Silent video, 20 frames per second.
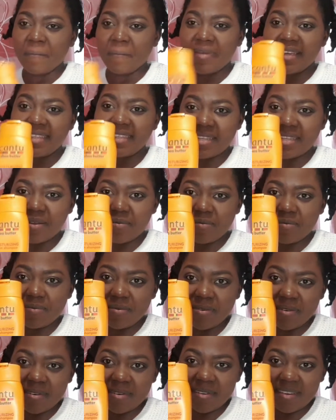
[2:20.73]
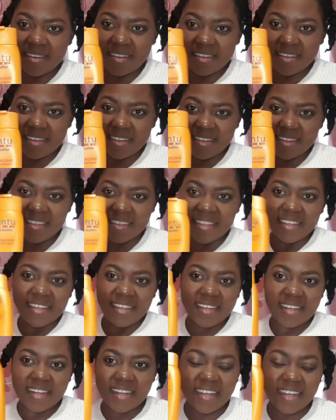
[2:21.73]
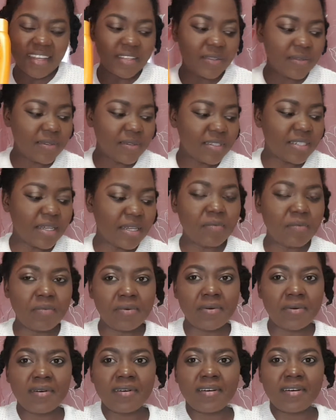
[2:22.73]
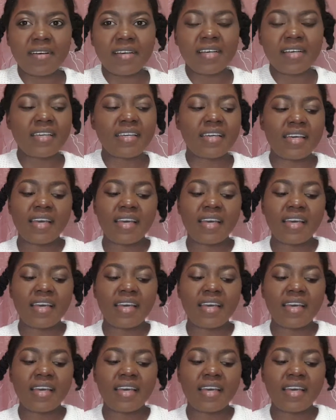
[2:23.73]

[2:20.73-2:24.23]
my shampoo, Cantu shampoo,